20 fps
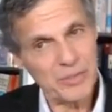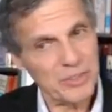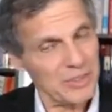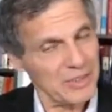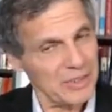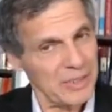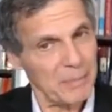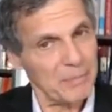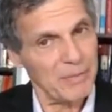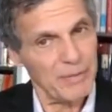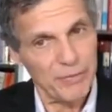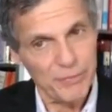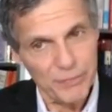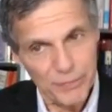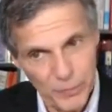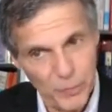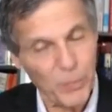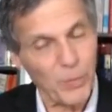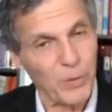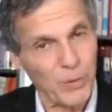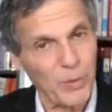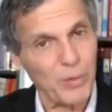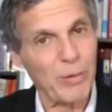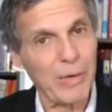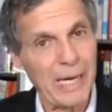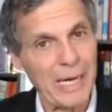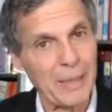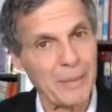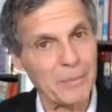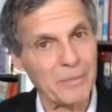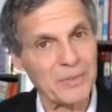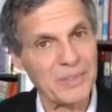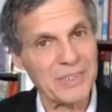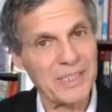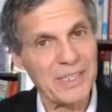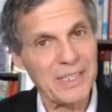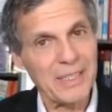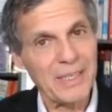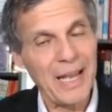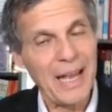just up to 4 grams
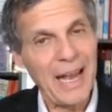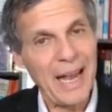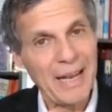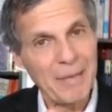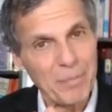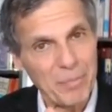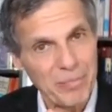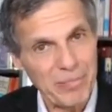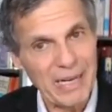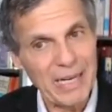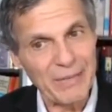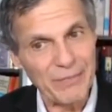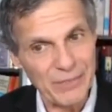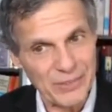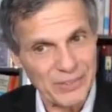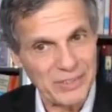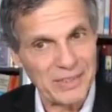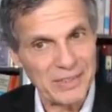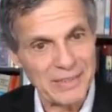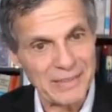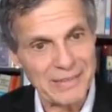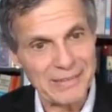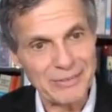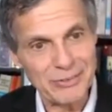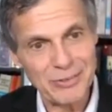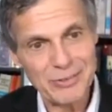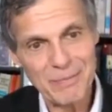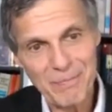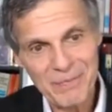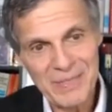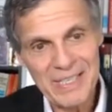at breakfast and lunch.